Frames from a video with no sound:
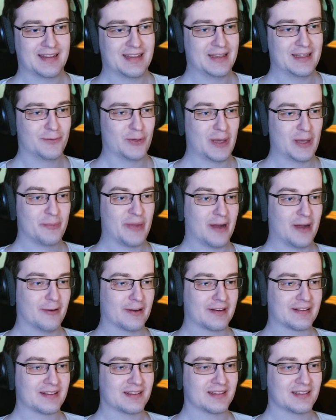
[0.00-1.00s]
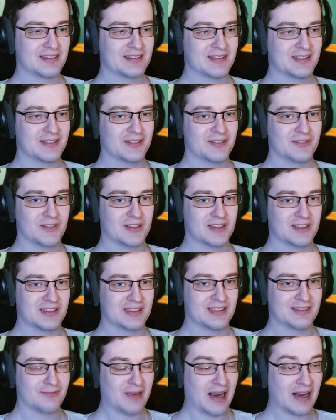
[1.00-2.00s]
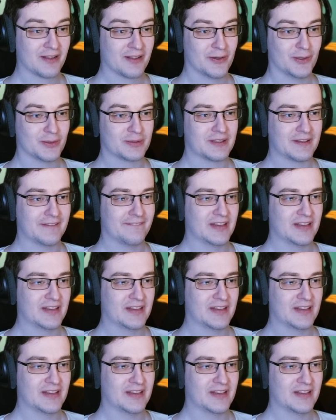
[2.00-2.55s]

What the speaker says: if you empowered Bulk Growth